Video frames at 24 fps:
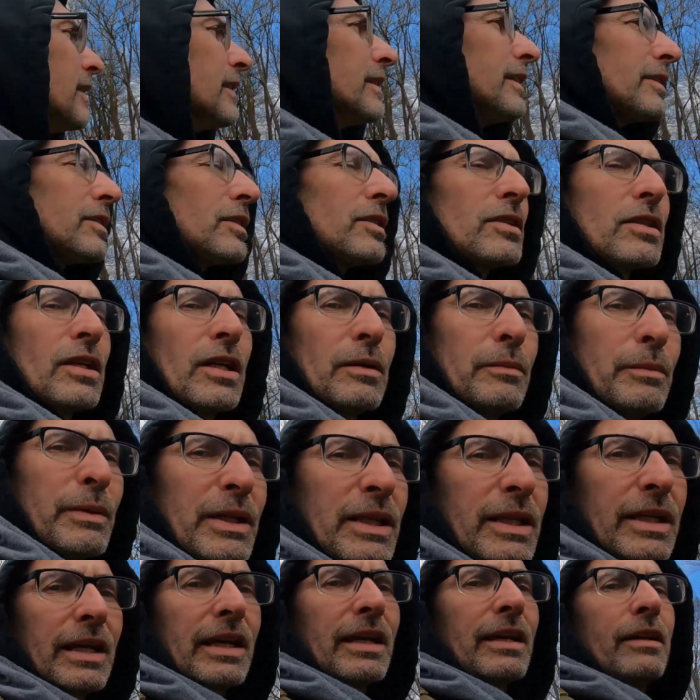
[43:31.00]
this is going to be
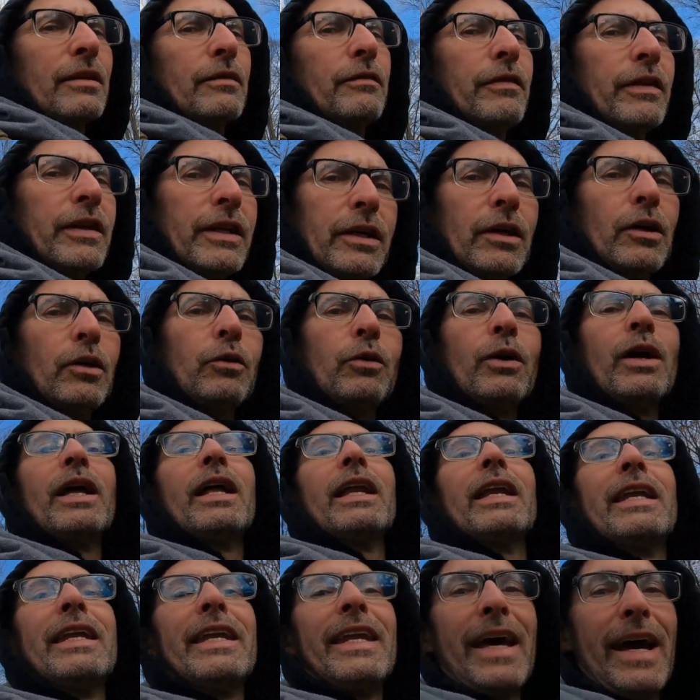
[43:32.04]
the end of the video
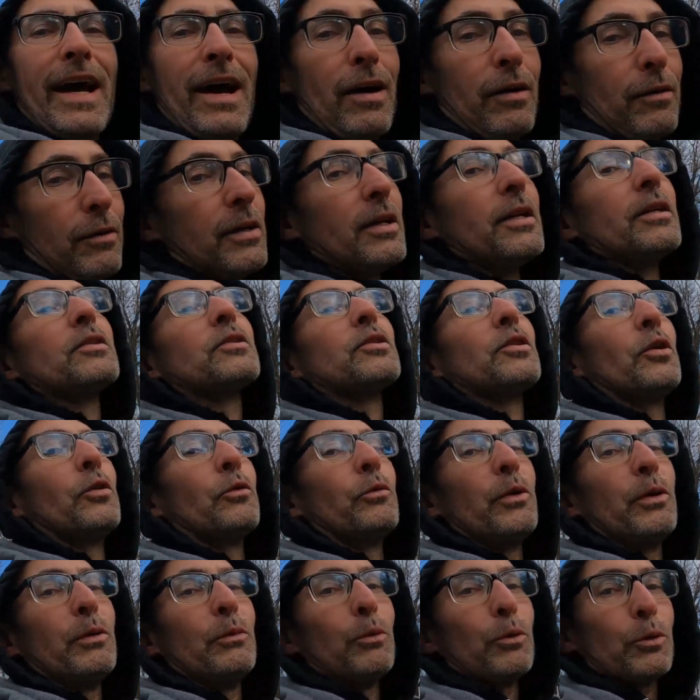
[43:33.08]
now. So
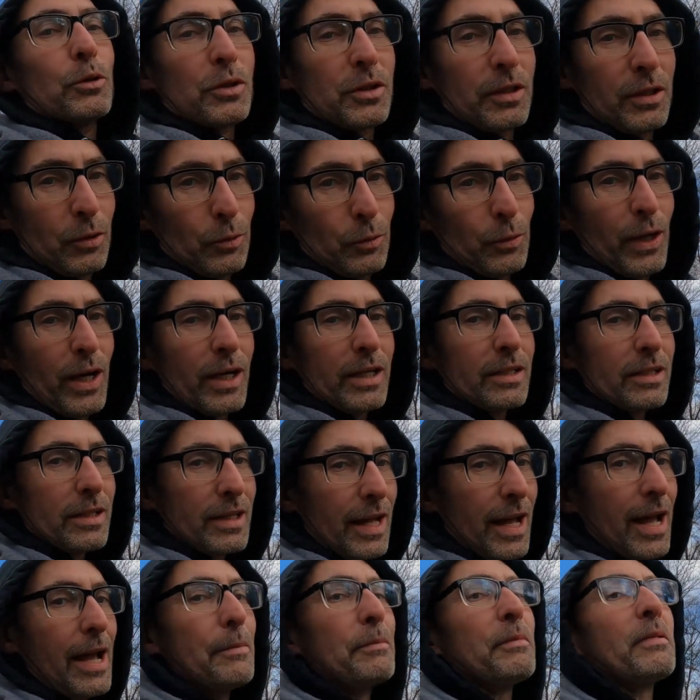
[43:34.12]
we will see you next
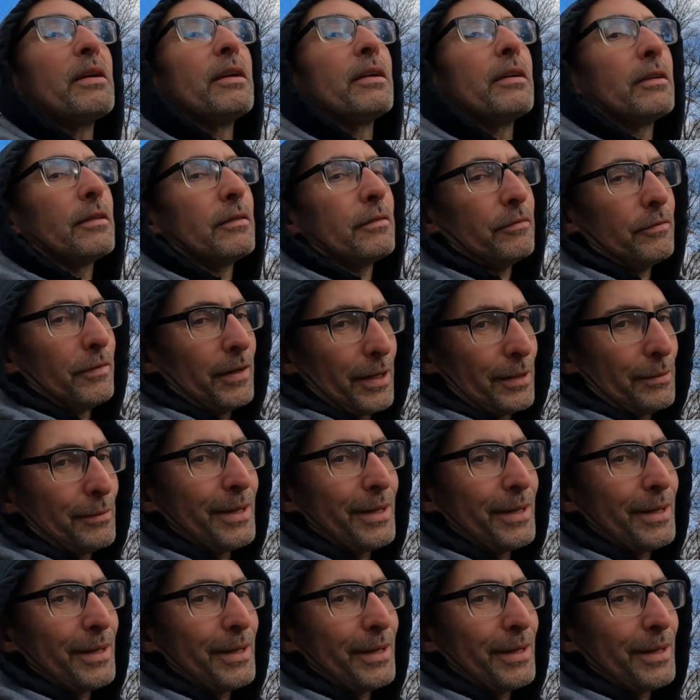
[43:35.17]
time. Verder